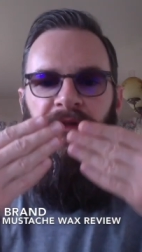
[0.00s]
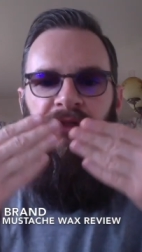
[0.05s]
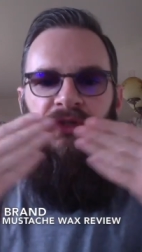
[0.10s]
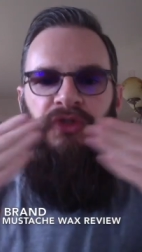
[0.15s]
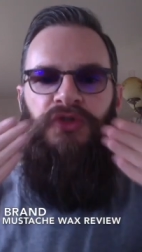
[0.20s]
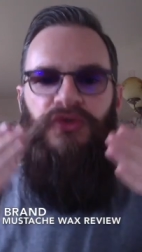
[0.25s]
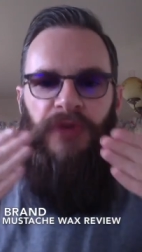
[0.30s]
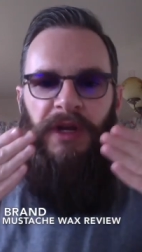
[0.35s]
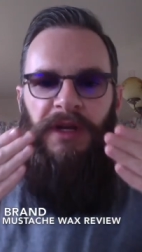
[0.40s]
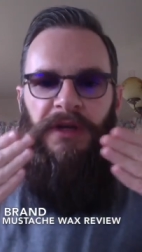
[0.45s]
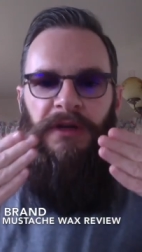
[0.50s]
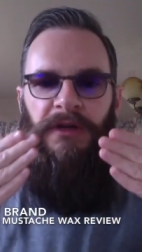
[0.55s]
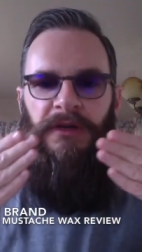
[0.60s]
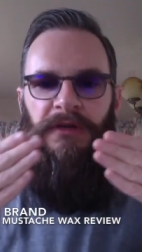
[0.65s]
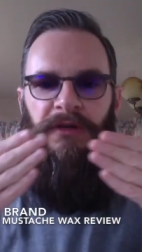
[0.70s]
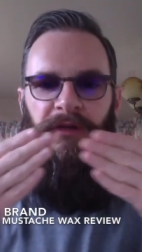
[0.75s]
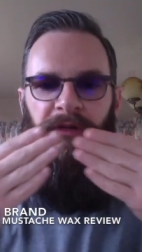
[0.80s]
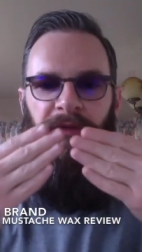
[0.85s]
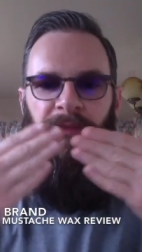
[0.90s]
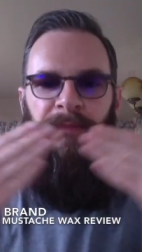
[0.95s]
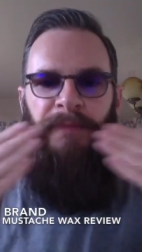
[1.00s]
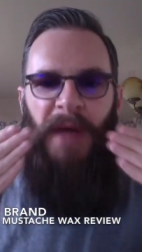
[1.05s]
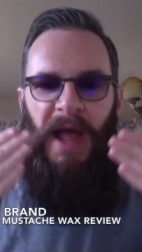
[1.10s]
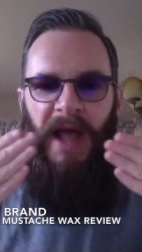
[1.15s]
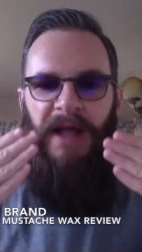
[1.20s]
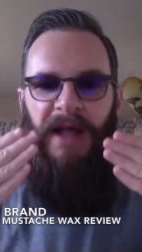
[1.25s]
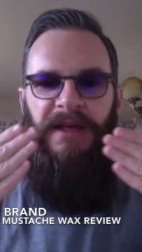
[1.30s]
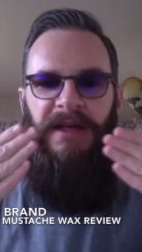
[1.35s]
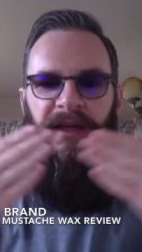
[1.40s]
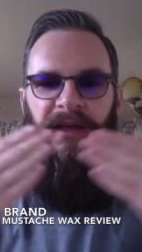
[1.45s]
straight
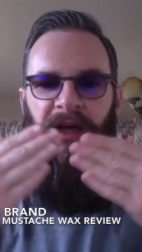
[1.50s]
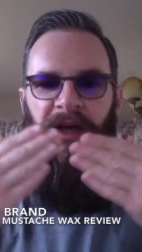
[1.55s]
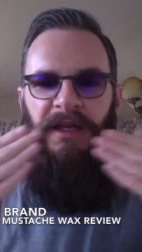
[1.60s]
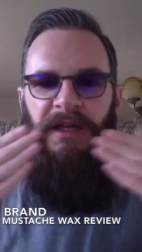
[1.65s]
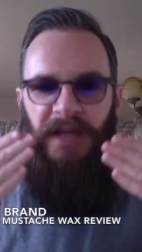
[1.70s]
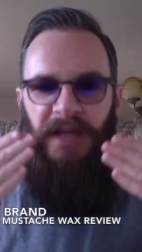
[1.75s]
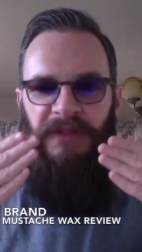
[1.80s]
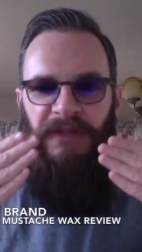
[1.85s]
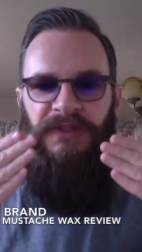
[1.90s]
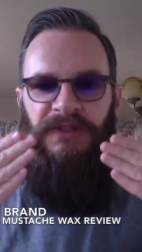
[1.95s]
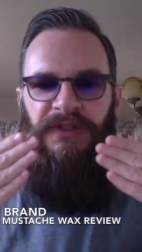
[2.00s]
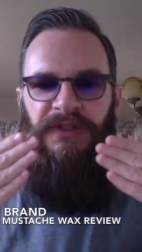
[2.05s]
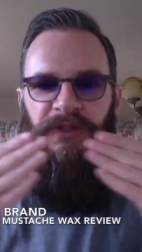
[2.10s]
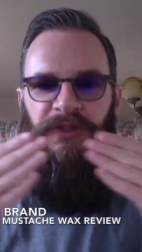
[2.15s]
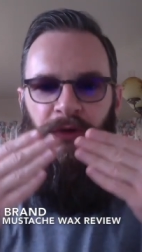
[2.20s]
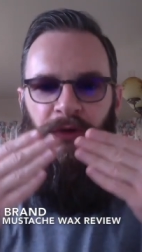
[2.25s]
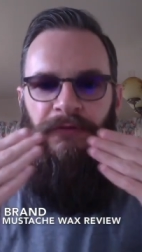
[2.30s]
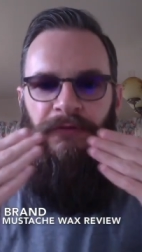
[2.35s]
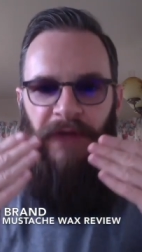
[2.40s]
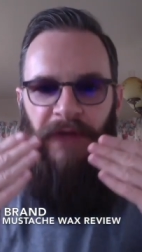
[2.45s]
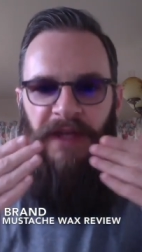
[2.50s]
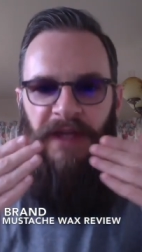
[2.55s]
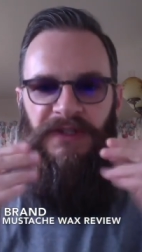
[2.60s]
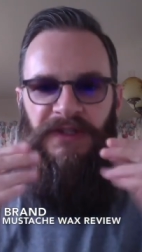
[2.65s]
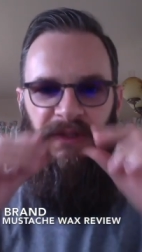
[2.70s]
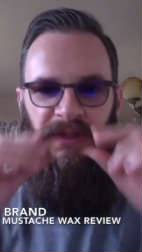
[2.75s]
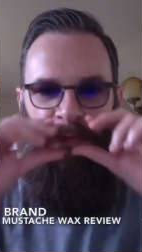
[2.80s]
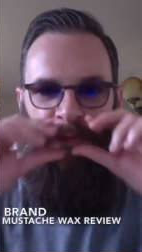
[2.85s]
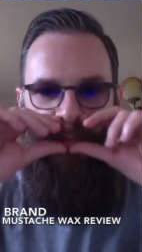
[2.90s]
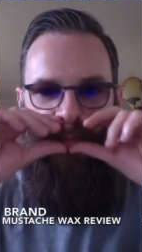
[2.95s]
back against your
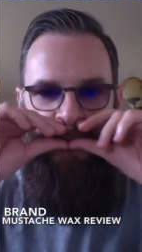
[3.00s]
face,